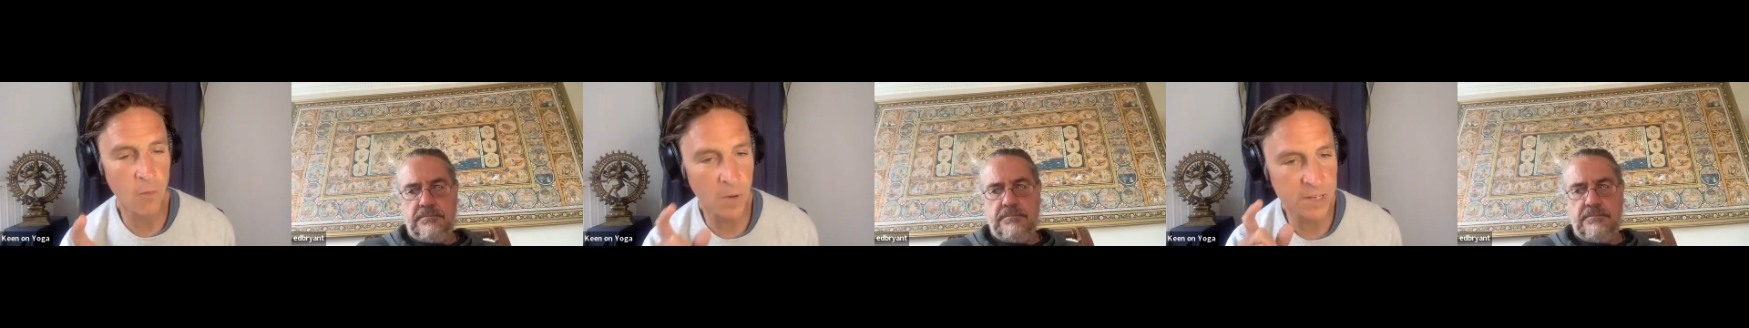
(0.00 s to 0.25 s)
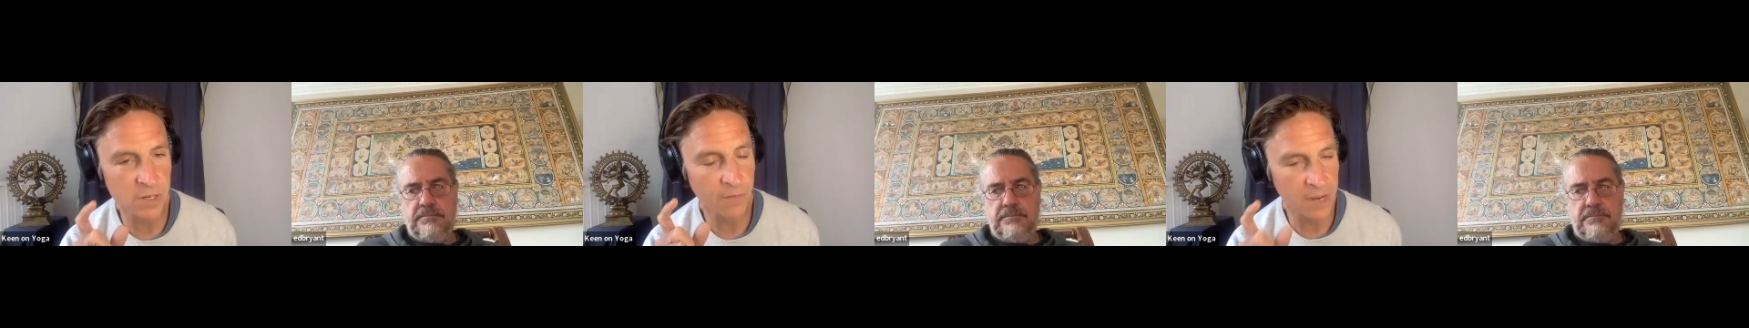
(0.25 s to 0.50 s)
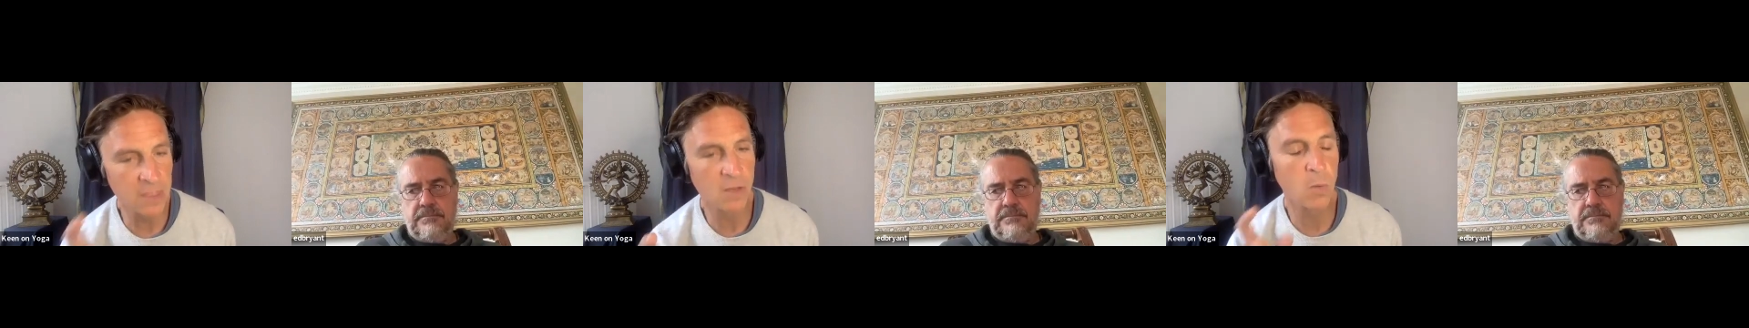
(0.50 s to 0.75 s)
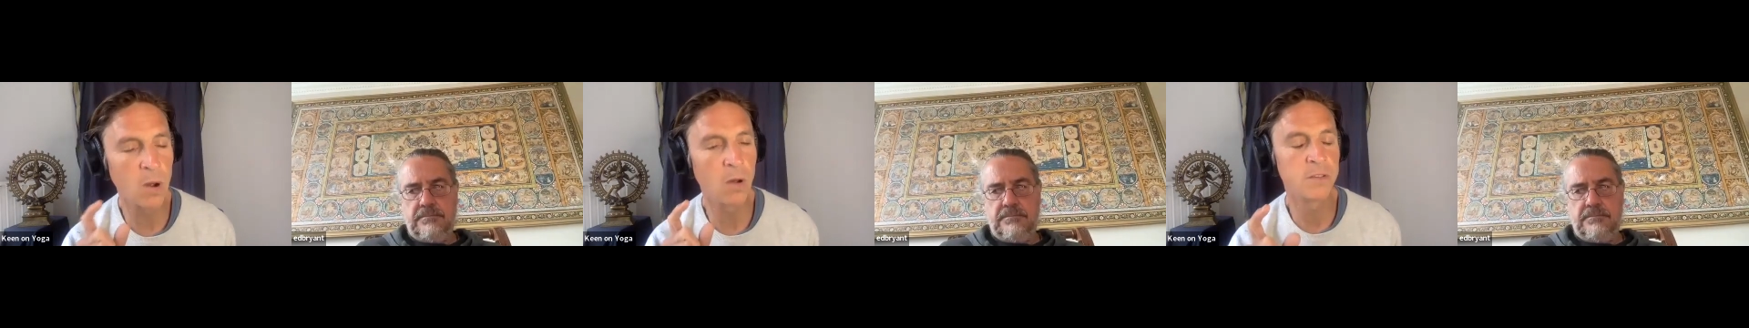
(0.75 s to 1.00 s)
Speaker 1: oneself in the
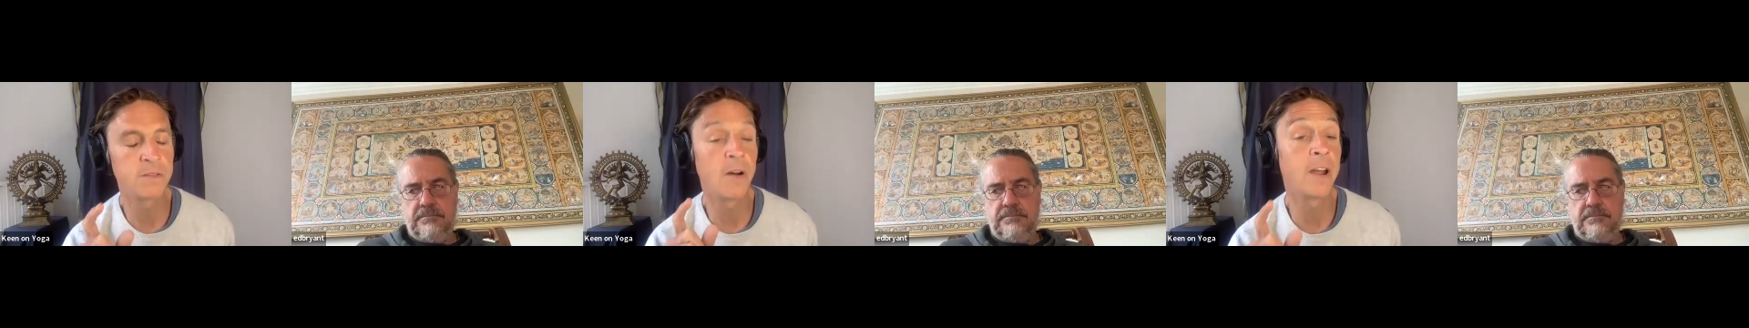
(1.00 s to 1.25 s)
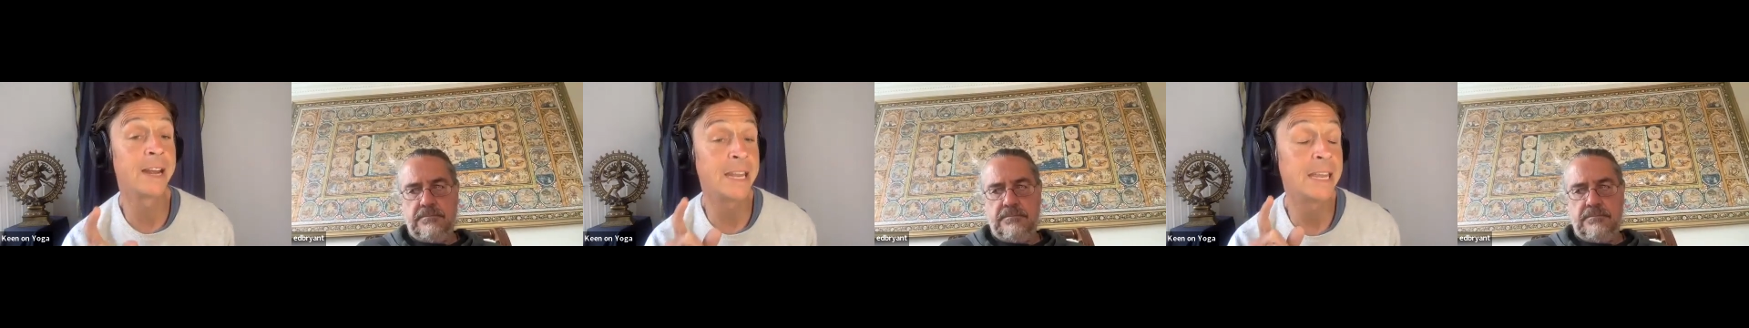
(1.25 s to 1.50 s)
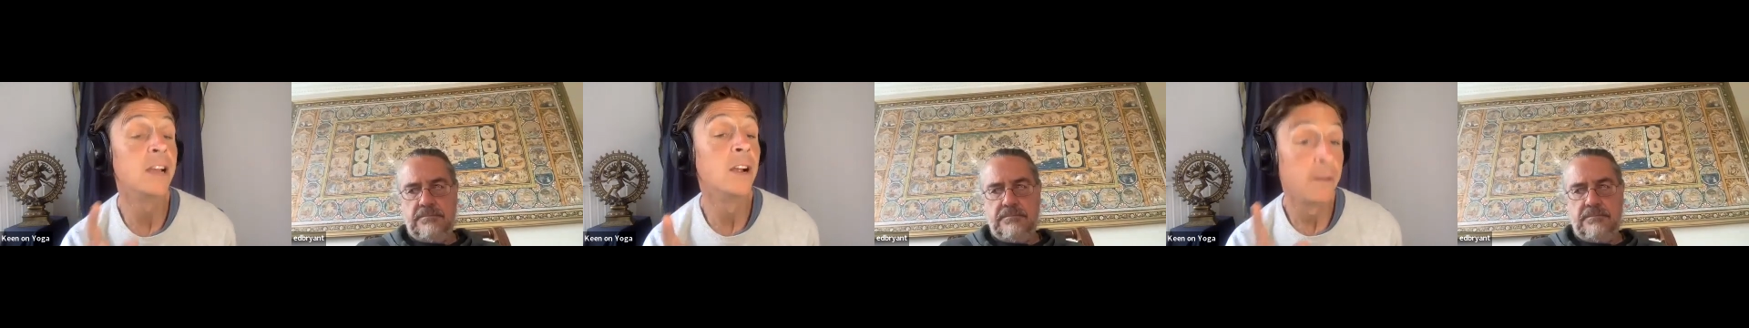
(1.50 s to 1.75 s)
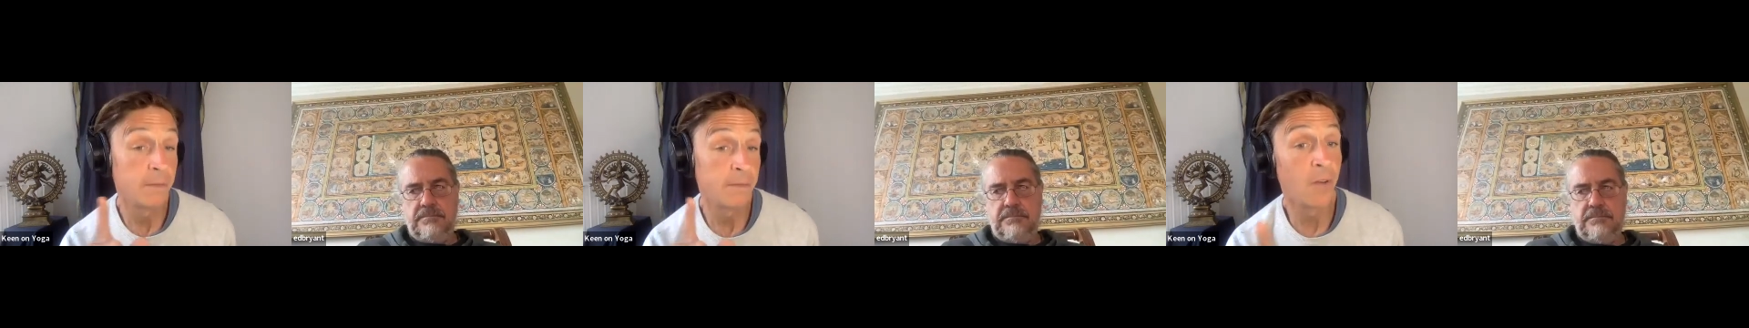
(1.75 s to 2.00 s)
world finally
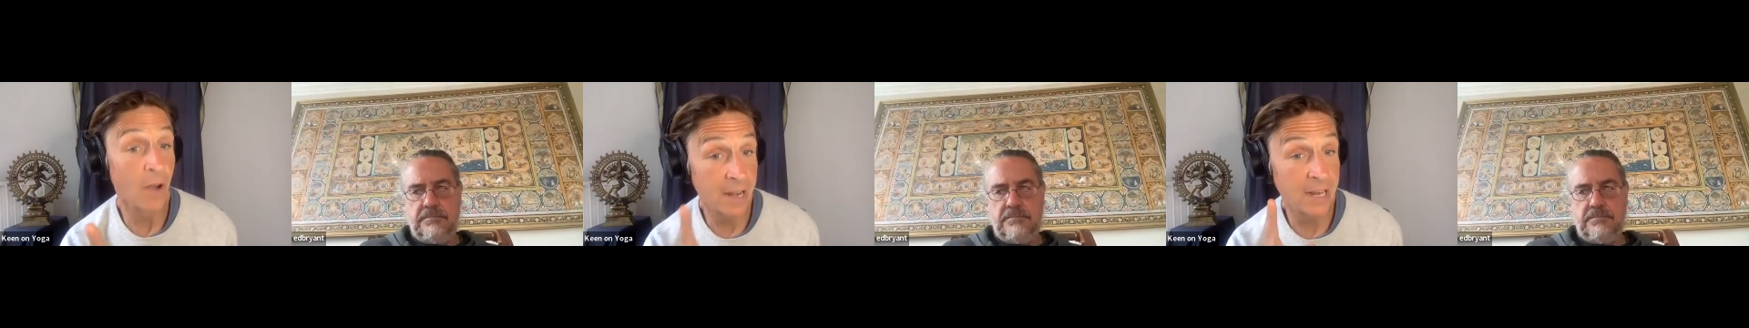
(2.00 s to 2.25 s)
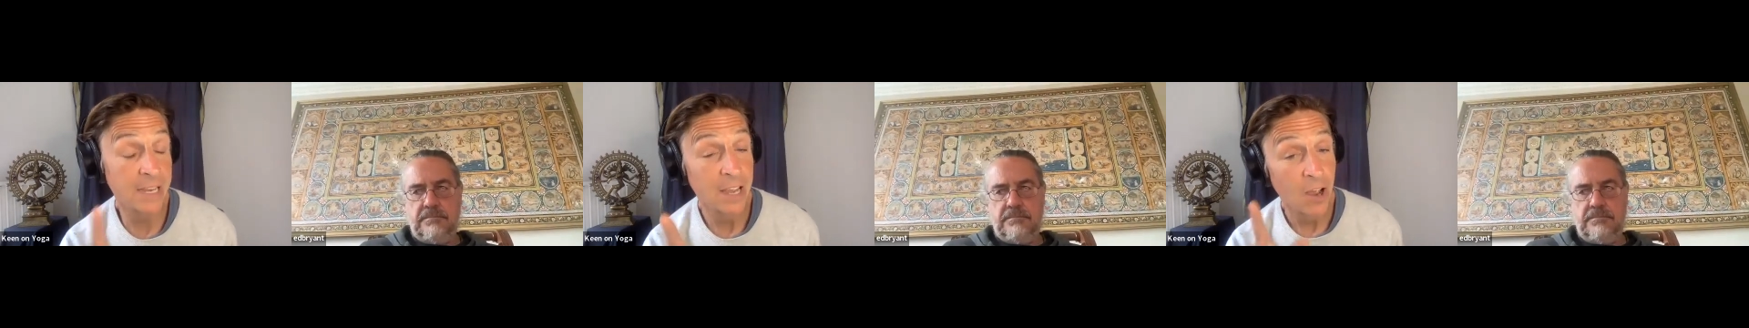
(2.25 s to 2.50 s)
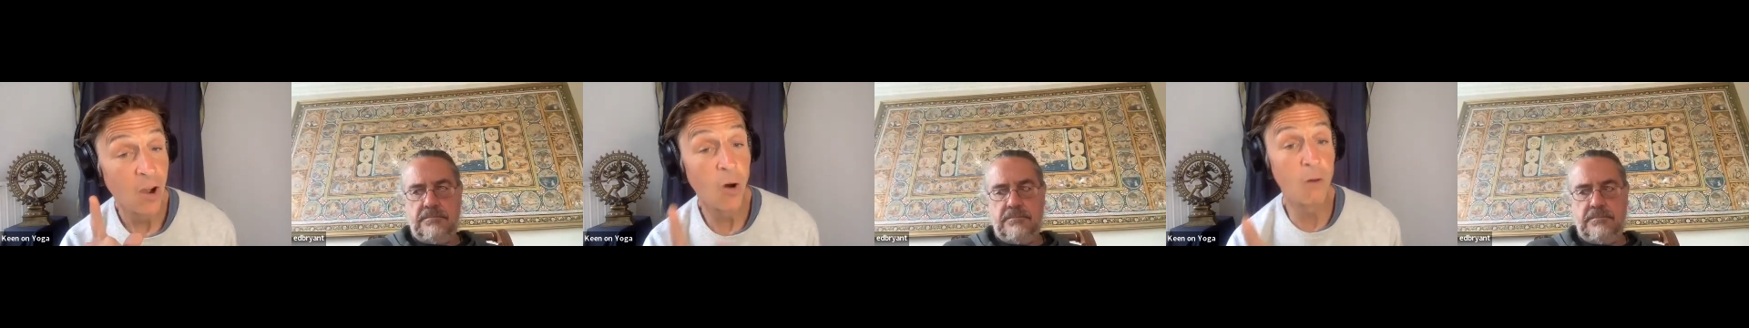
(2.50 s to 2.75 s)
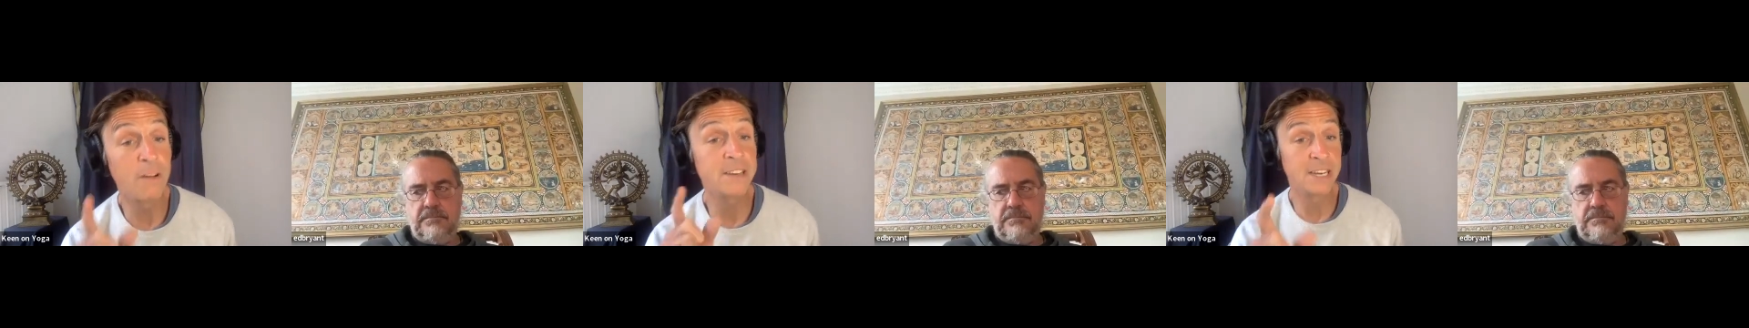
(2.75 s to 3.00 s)
finally
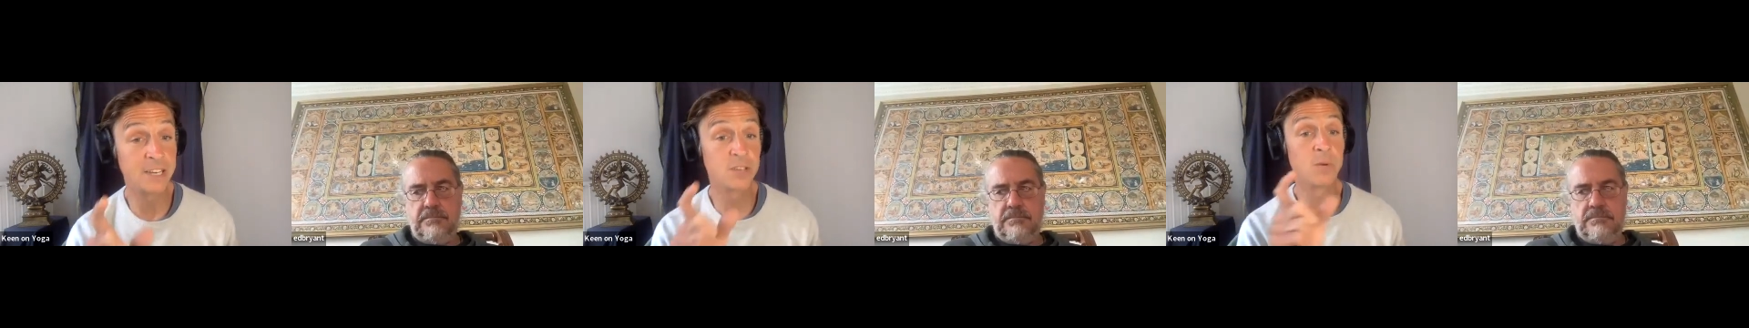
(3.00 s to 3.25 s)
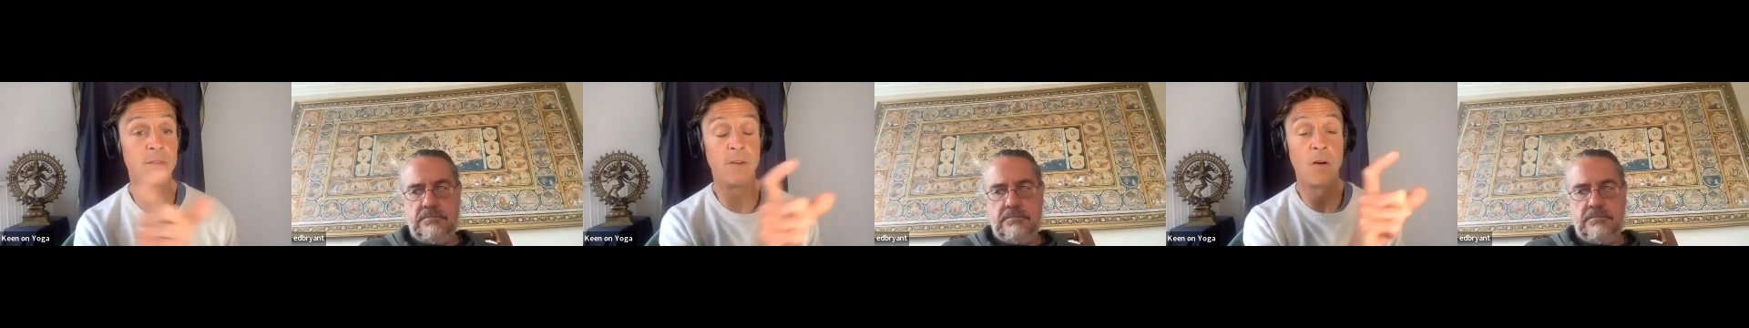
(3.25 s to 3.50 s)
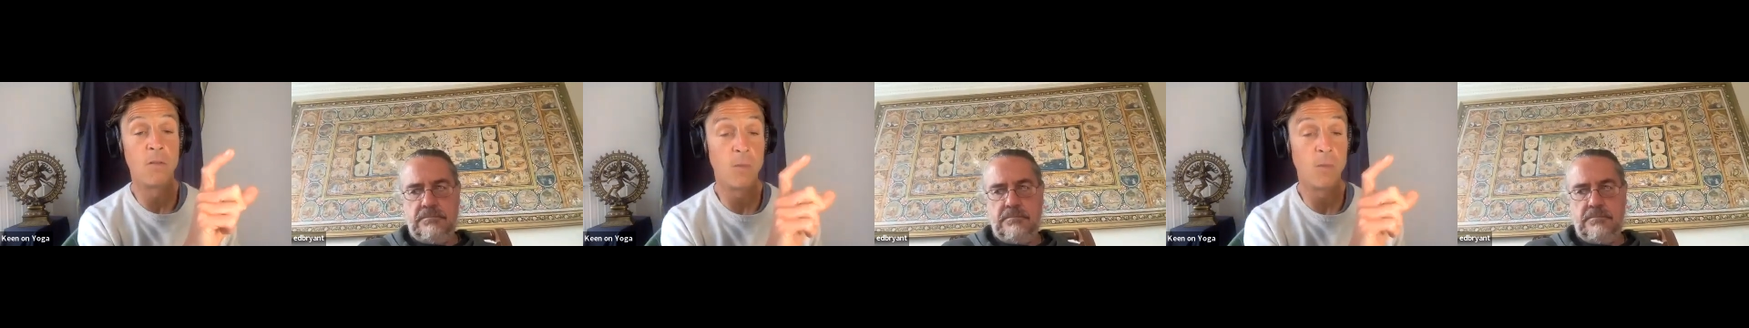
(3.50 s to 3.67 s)
or is it to involve